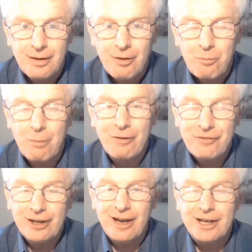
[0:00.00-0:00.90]
when we
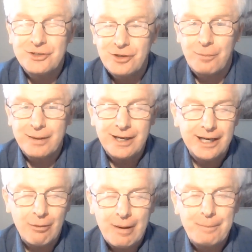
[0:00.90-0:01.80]
feel like stopping, in
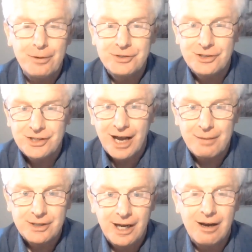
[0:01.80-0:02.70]
our puzzle times,
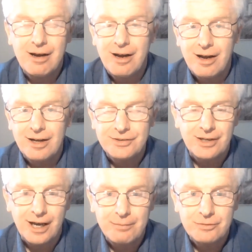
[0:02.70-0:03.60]
in our hard
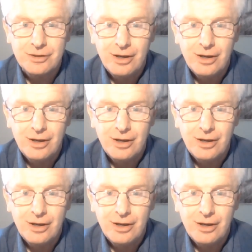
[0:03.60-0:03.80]
times,